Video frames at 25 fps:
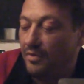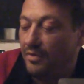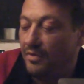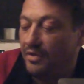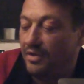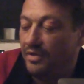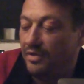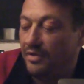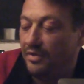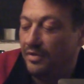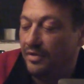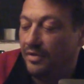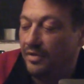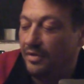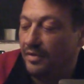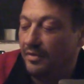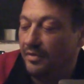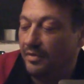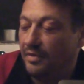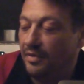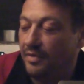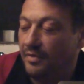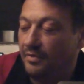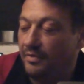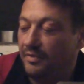at
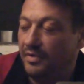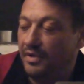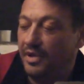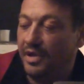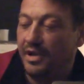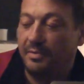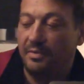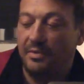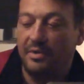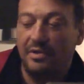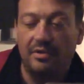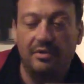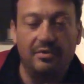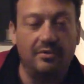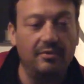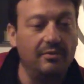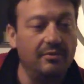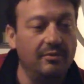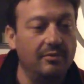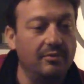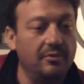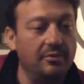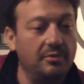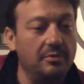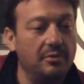a napkin
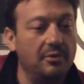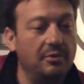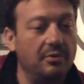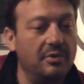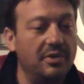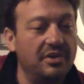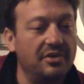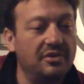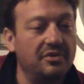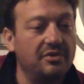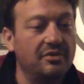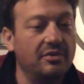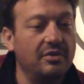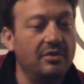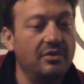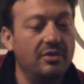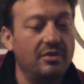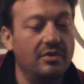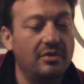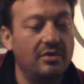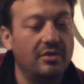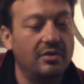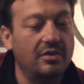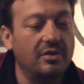from a restaurant,